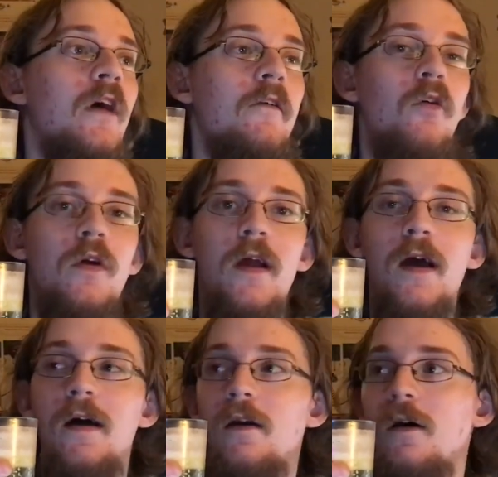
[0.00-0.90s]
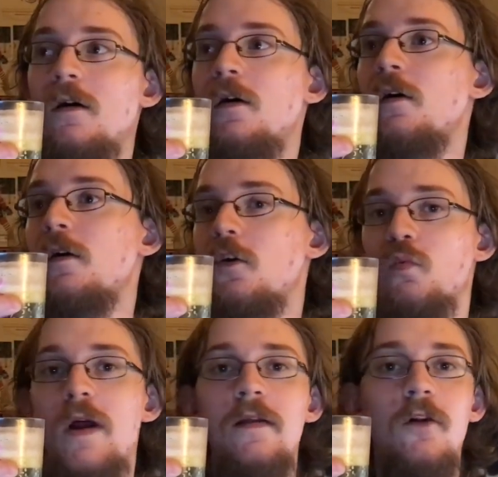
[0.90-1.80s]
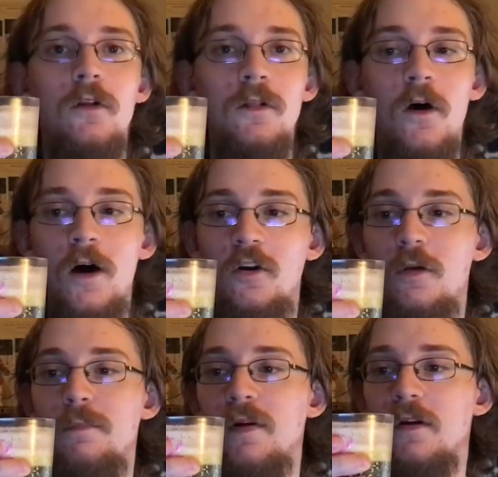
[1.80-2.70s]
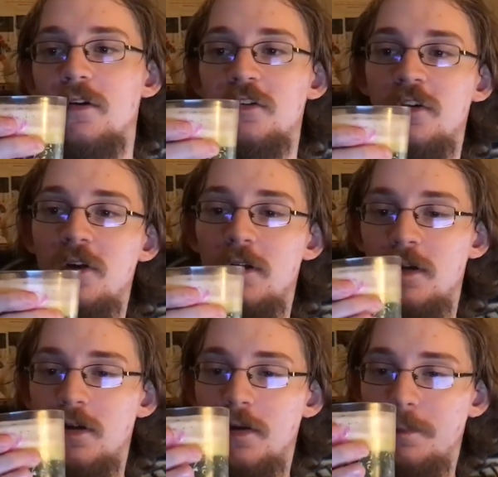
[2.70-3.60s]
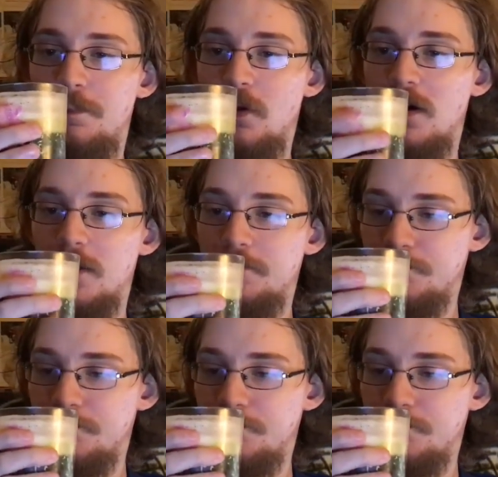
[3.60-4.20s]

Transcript: I only had regular lager beers, but